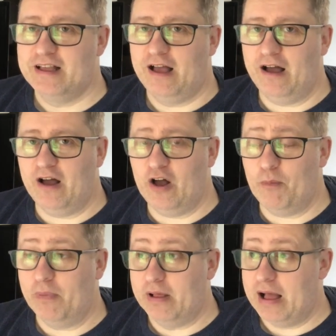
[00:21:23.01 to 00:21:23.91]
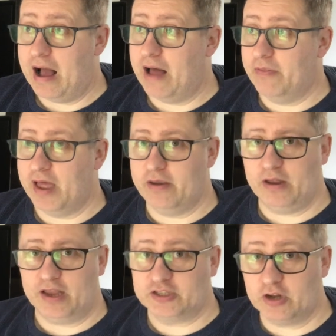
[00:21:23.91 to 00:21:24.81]
And then
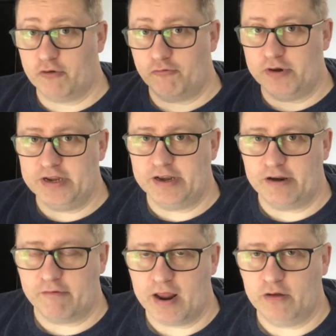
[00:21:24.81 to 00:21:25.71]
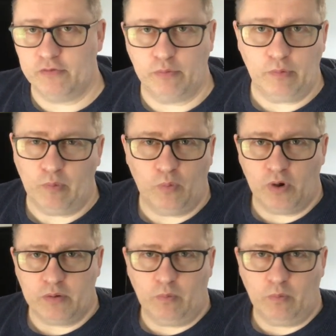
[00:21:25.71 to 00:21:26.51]
I started reading around what